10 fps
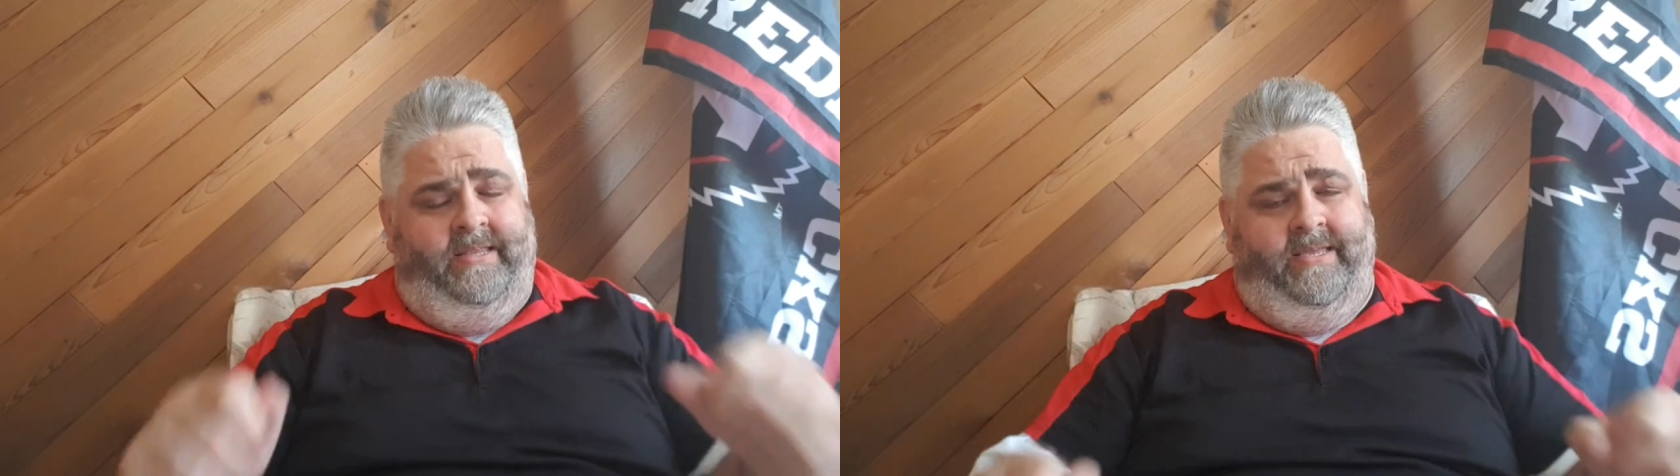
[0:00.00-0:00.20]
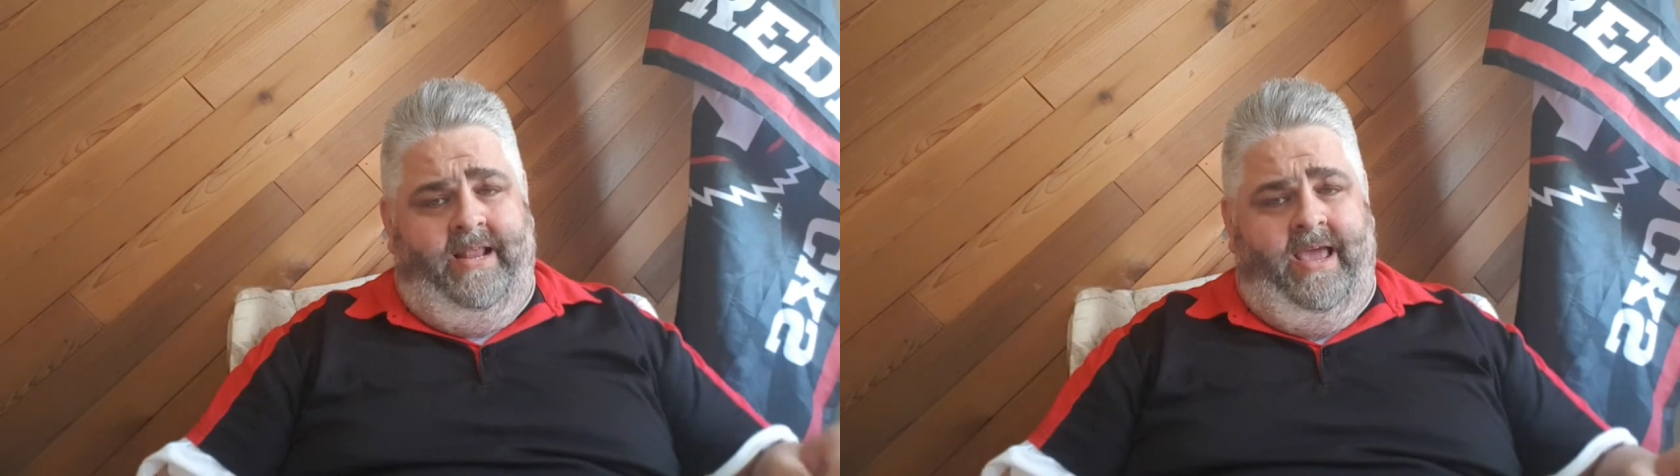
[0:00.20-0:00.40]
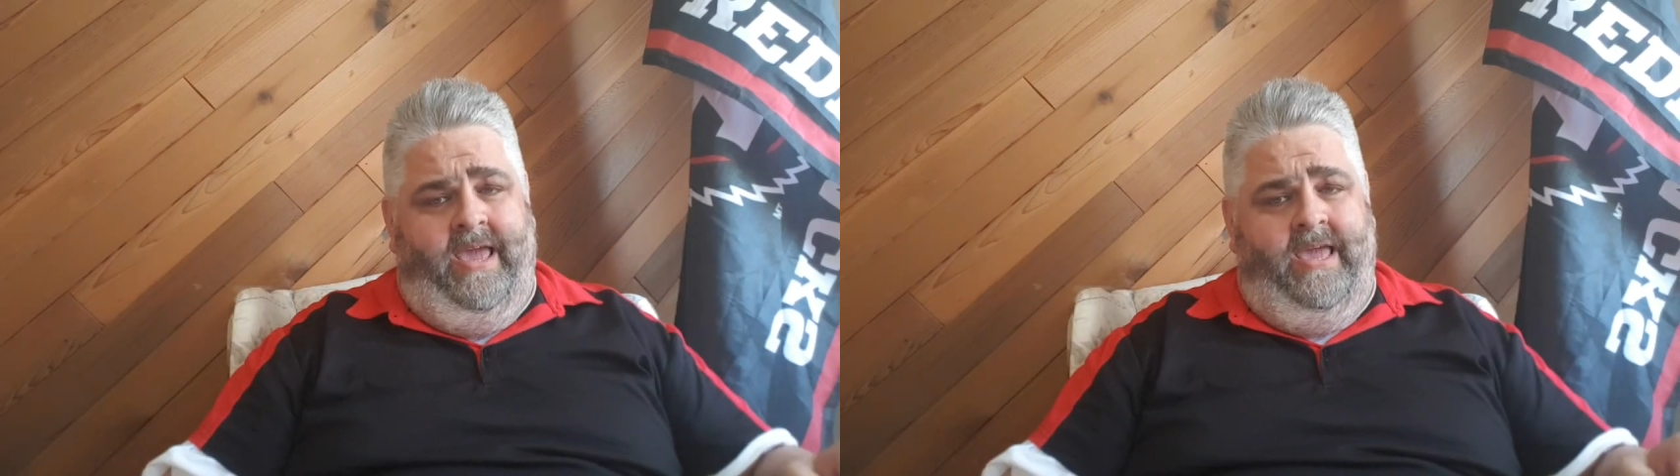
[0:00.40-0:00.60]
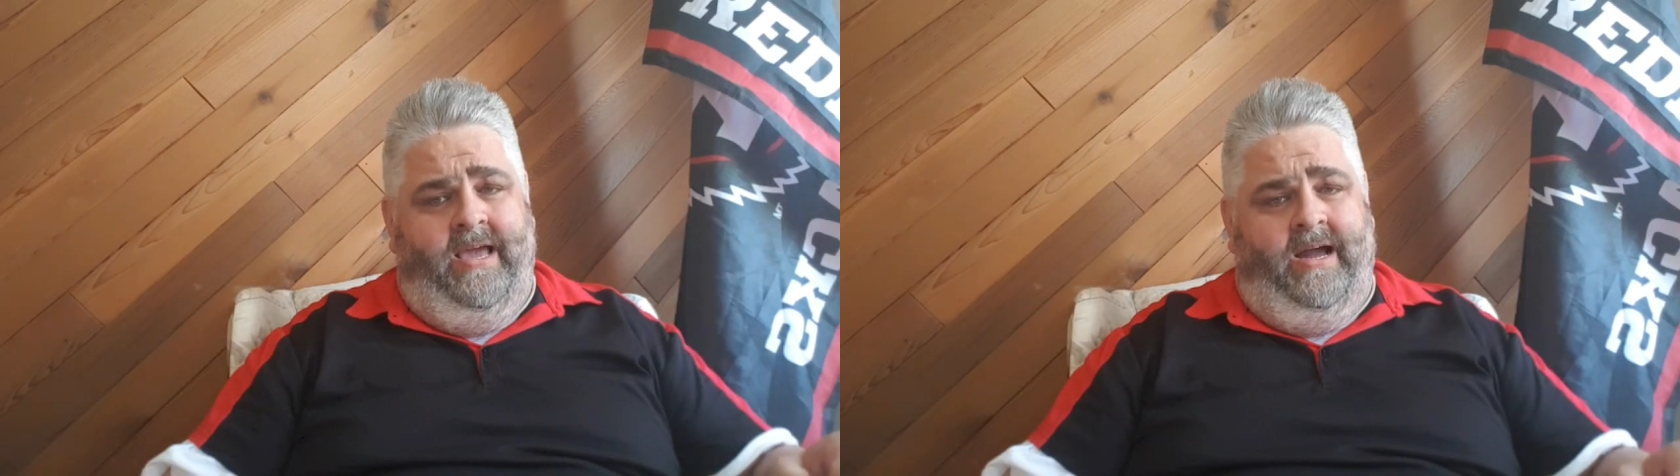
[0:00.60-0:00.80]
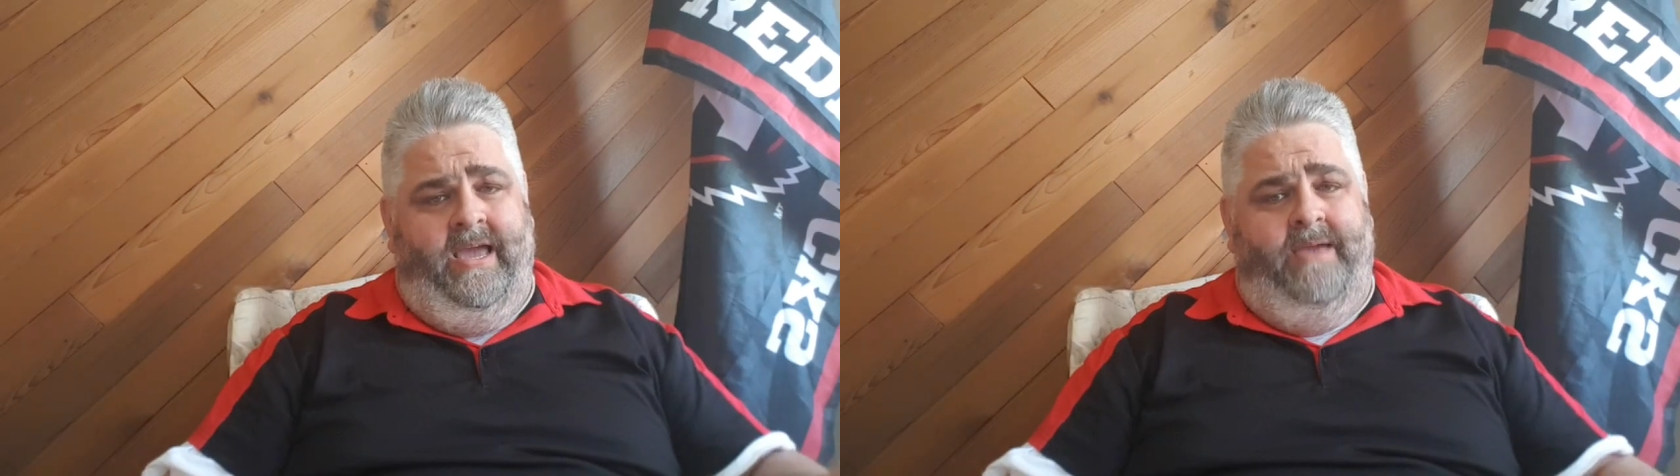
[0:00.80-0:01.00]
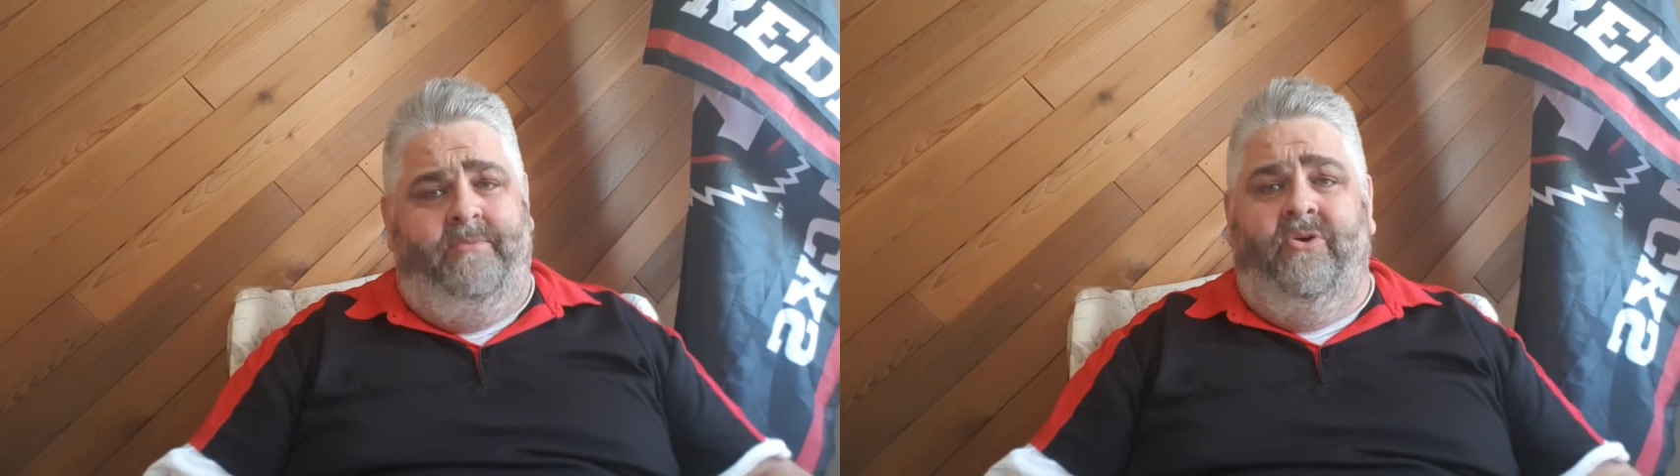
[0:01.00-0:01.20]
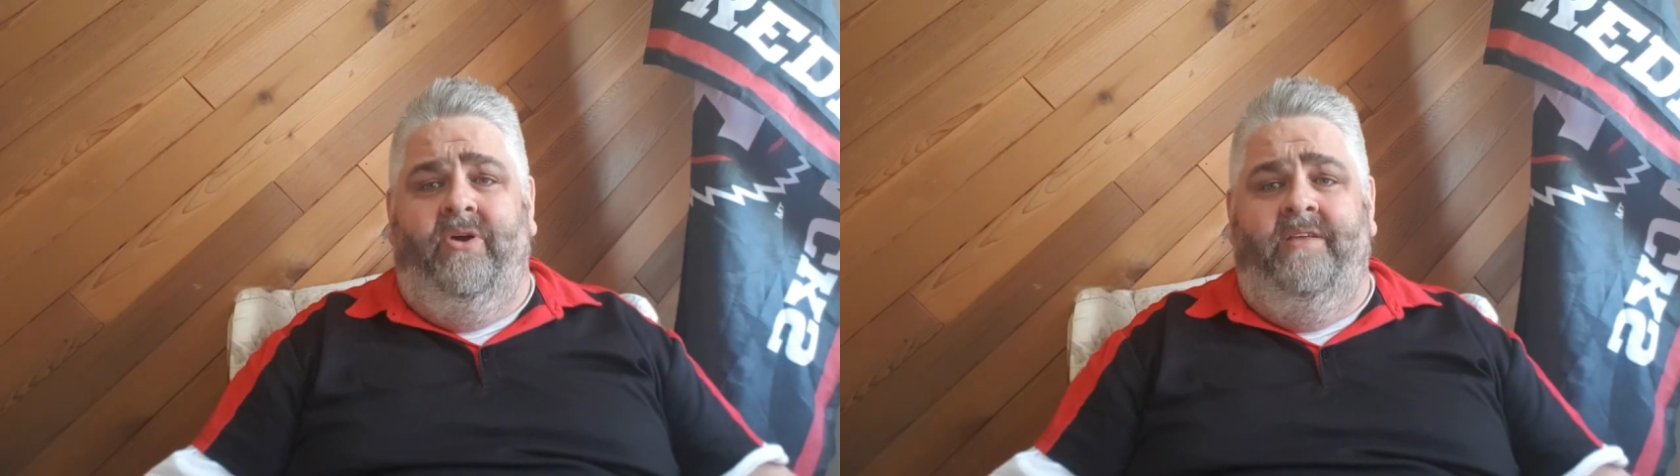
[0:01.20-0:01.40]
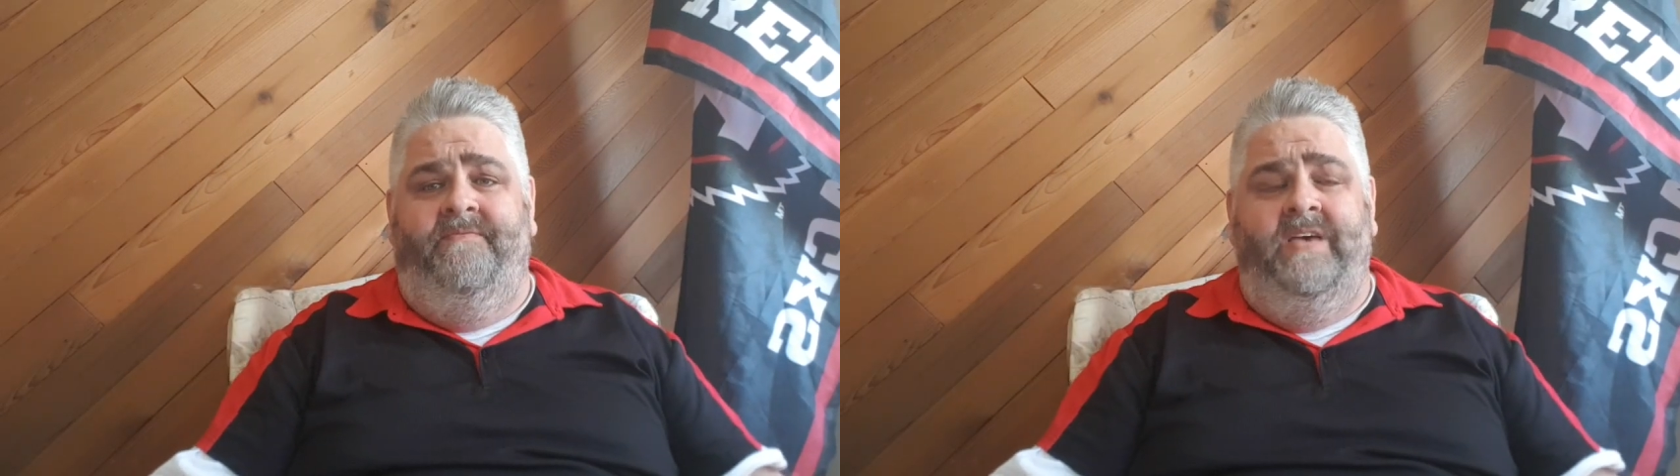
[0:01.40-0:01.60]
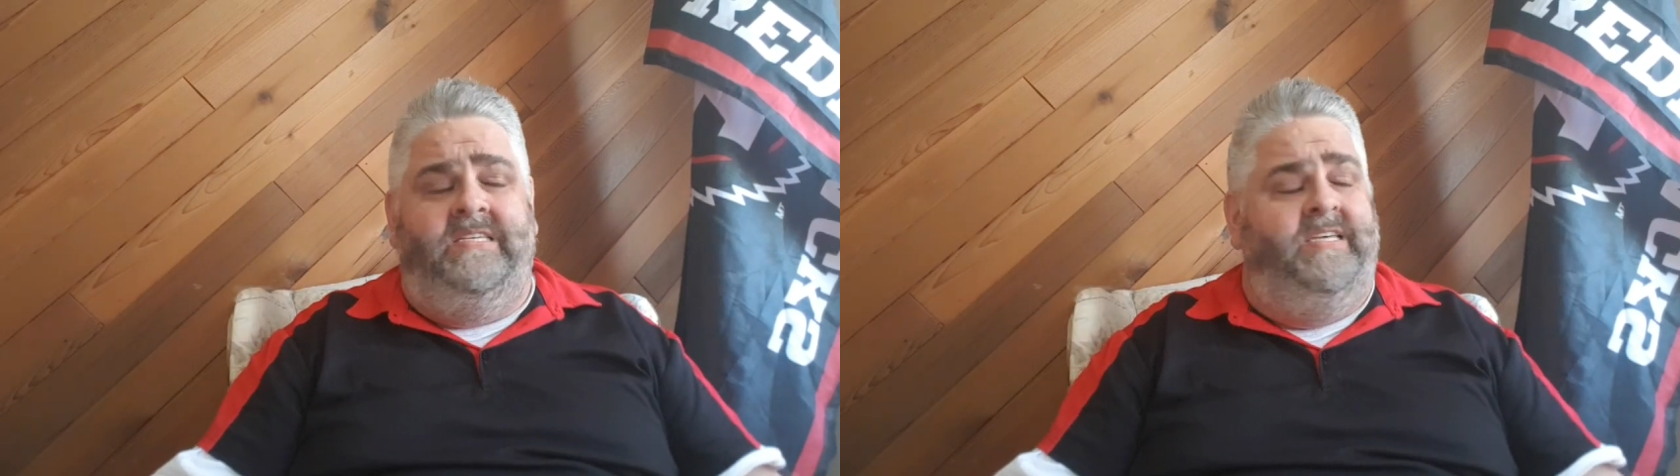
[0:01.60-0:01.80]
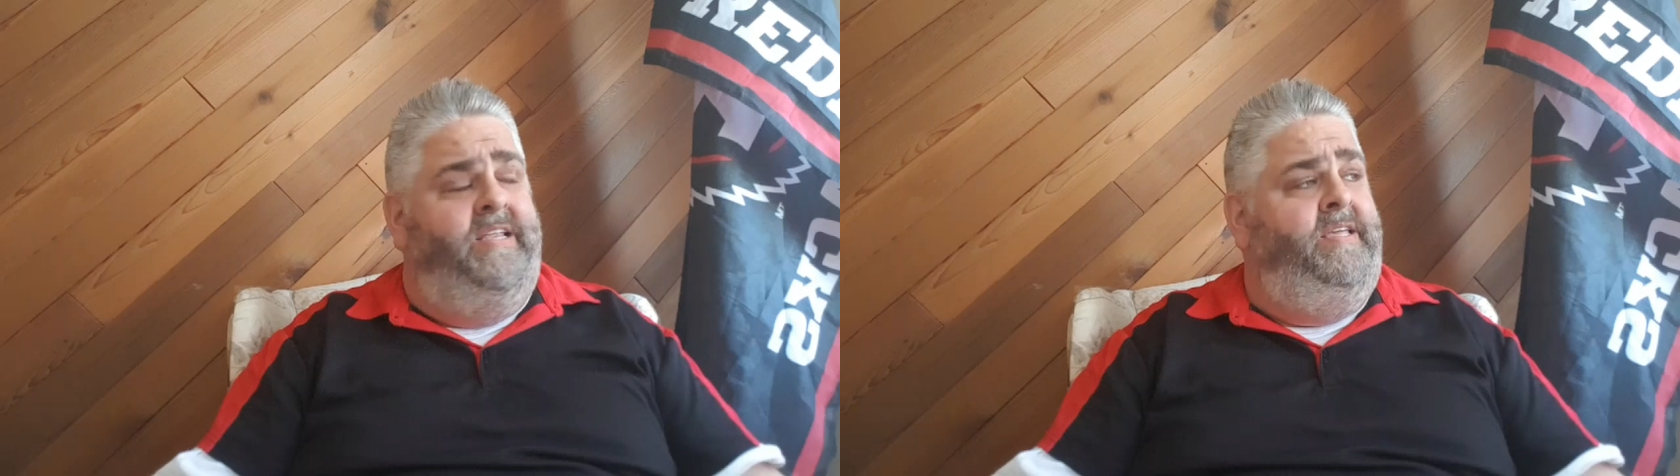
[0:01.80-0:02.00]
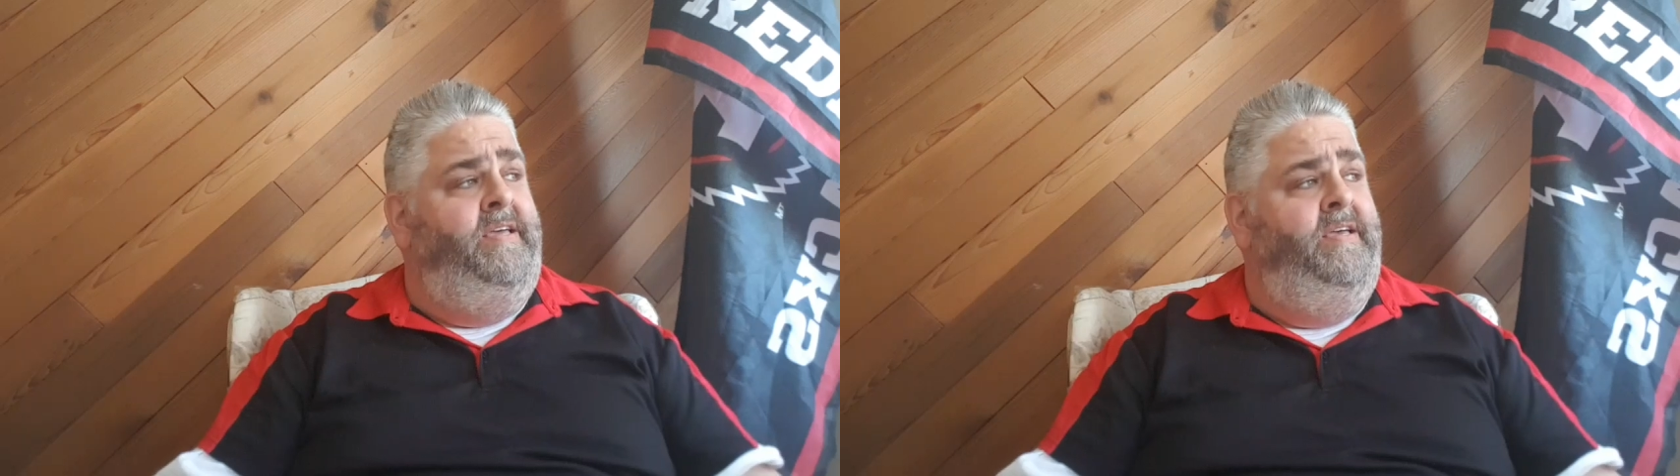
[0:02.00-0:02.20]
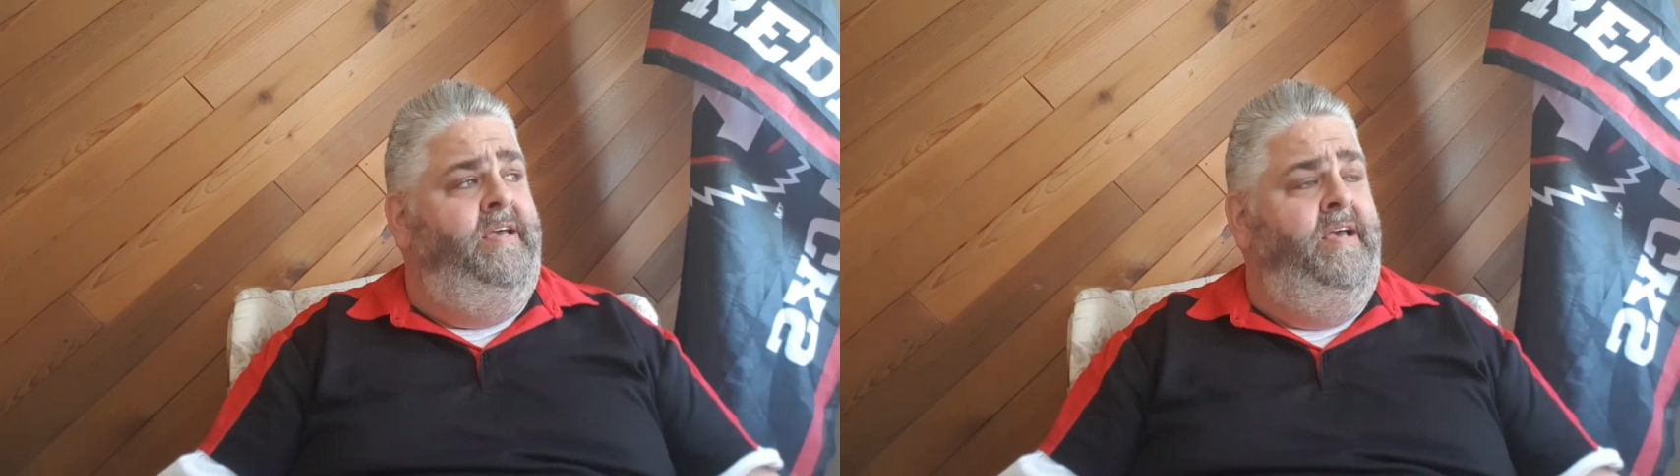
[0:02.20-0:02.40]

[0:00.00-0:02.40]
Today I am going to visit